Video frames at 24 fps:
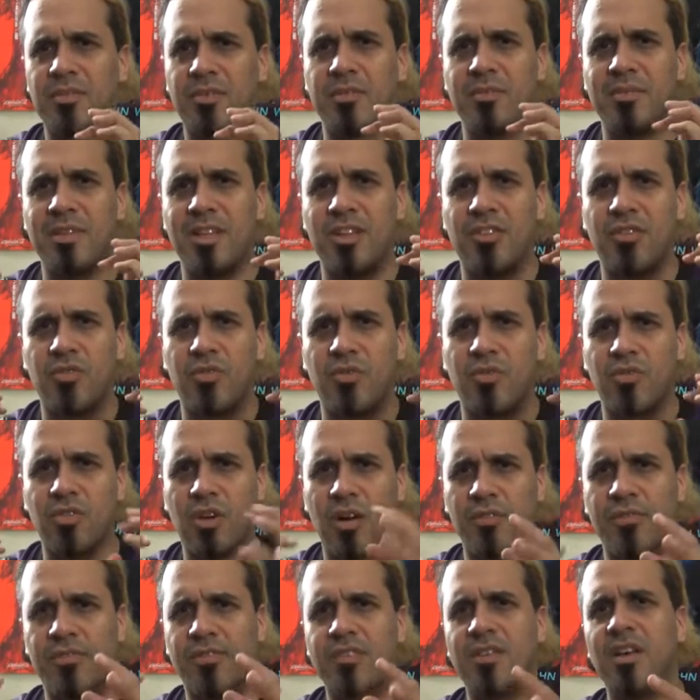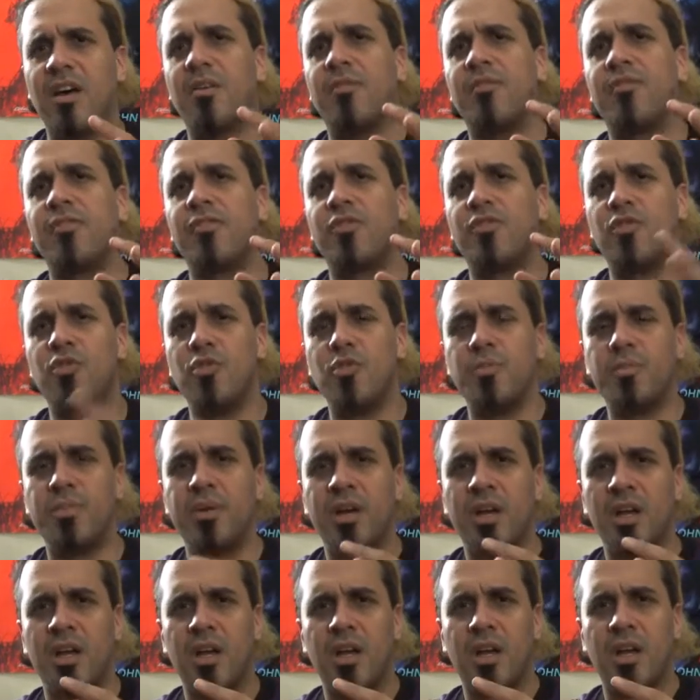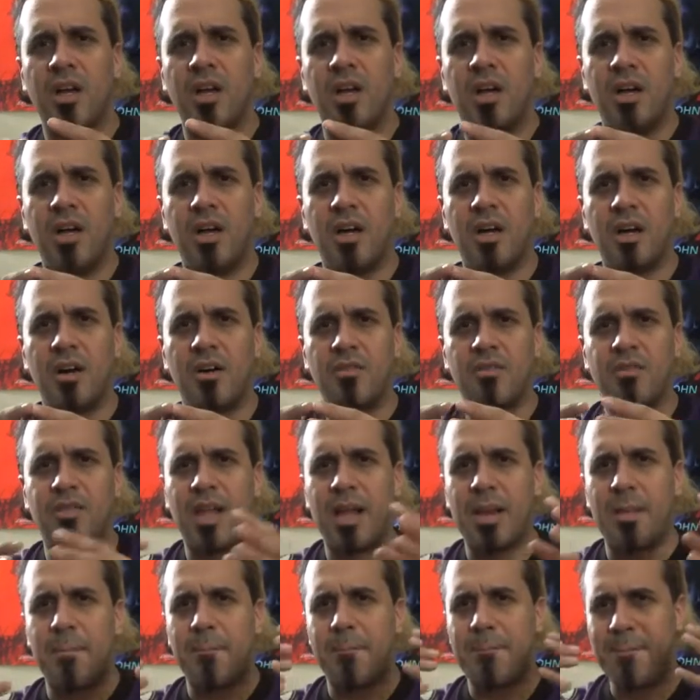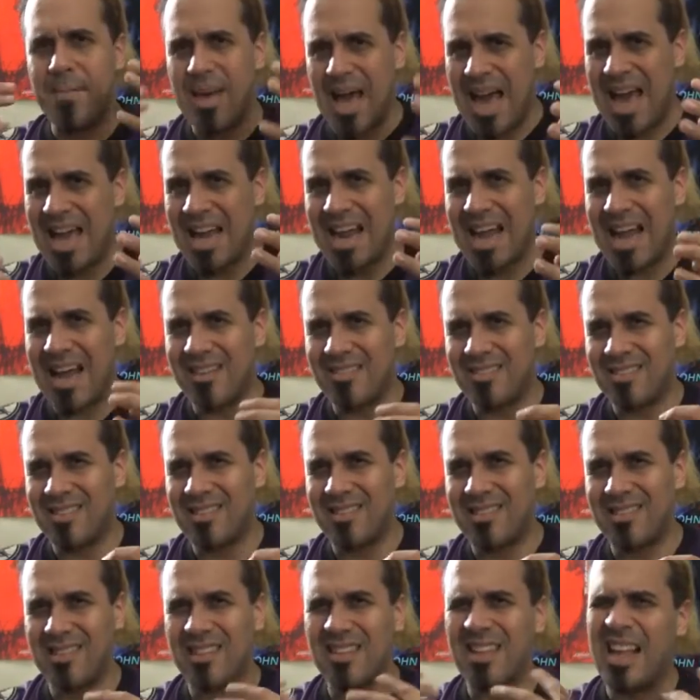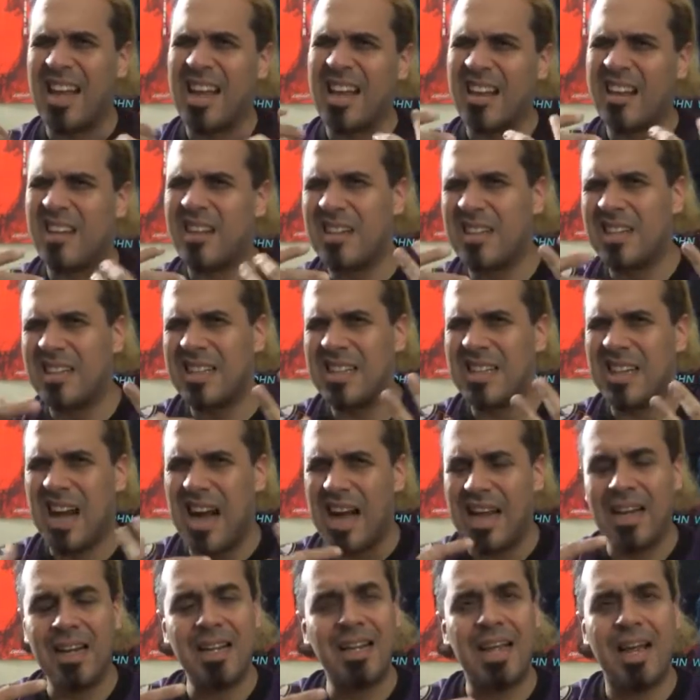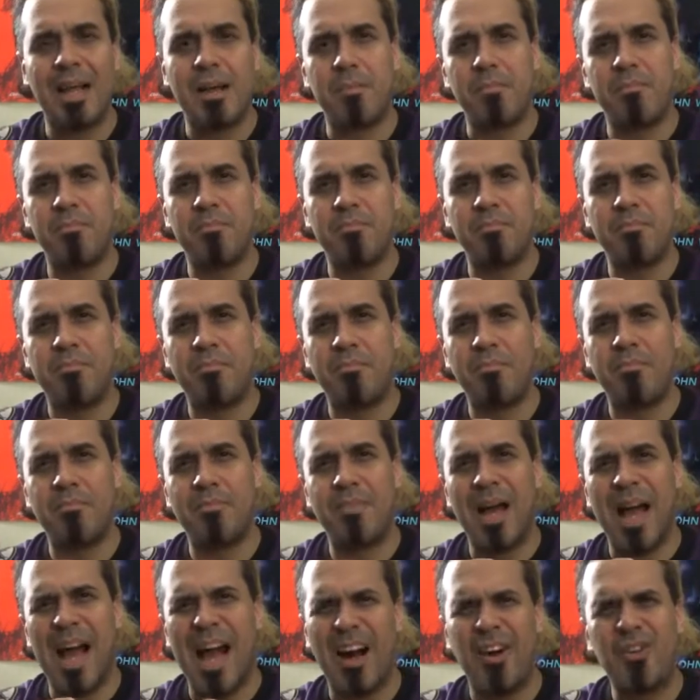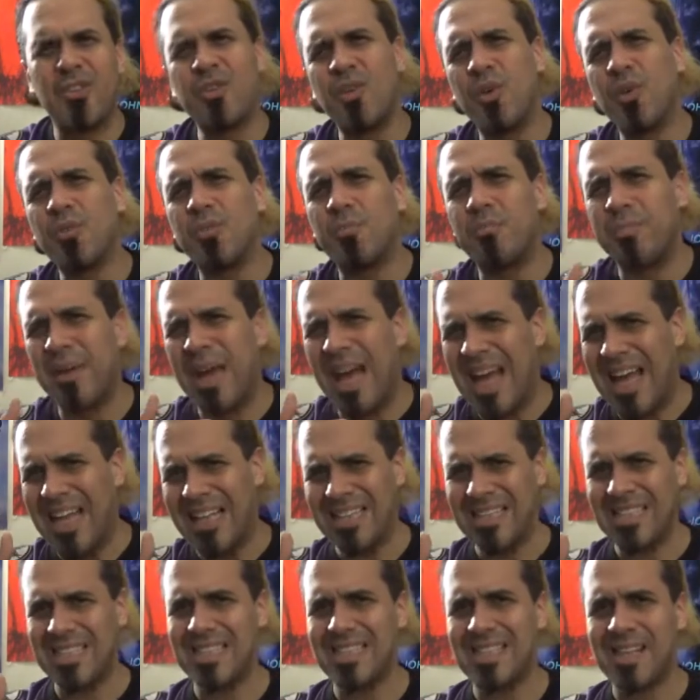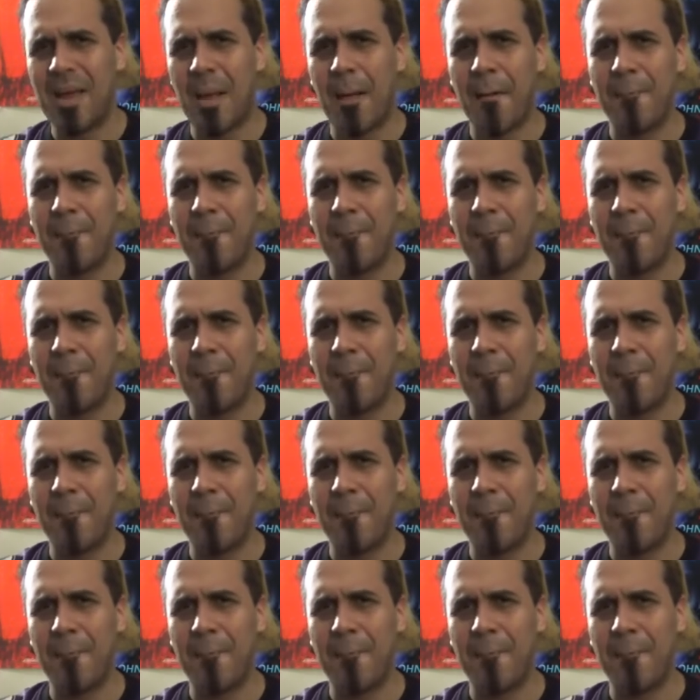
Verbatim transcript: from this rough, tough group of like badasses to like kind of like household pets?